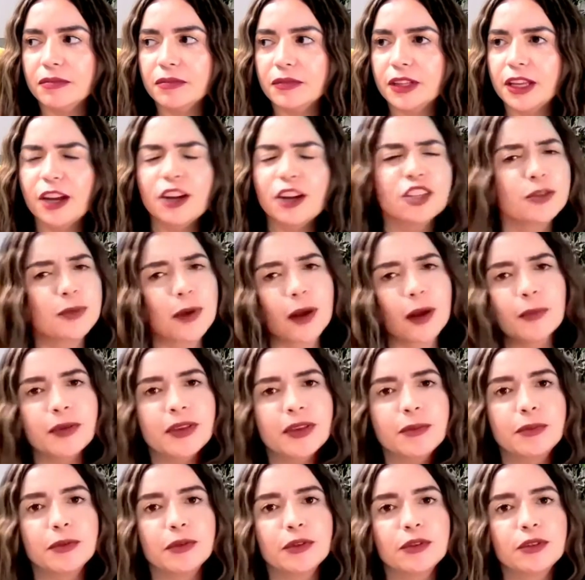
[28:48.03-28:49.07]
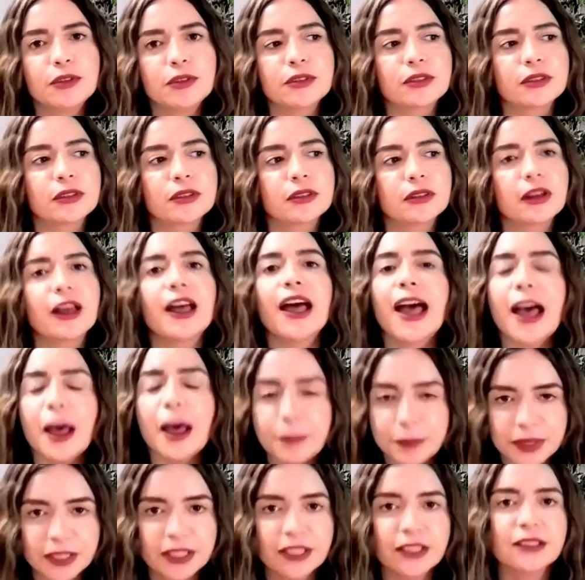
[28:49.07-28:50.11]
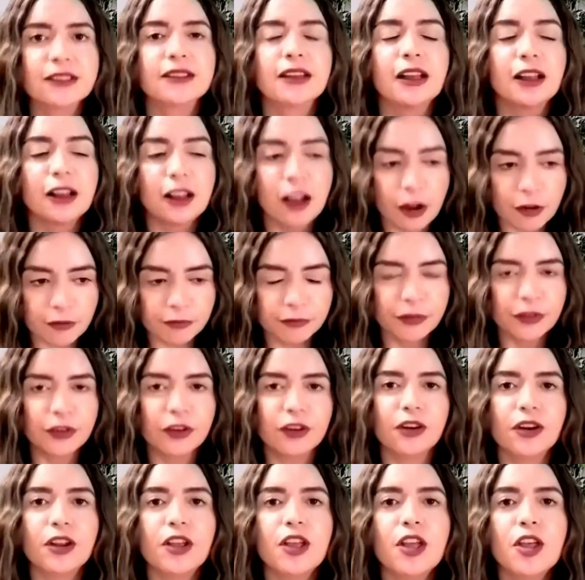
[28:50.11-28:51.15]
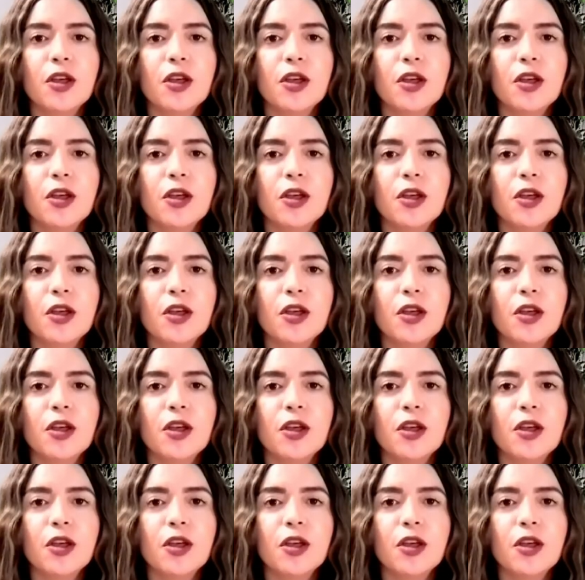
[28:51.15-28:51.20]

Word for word: cares about people's happiness and comfort,